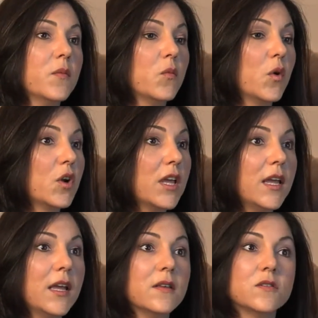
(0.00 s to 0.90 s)

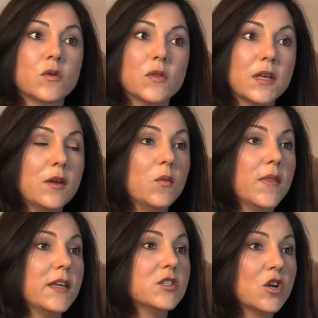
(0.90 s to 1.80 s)
working. Certainly
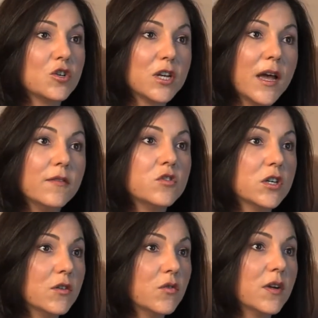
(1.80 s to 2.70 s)
when they start to have
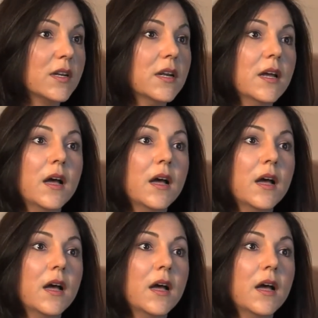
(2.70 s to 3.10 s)
children,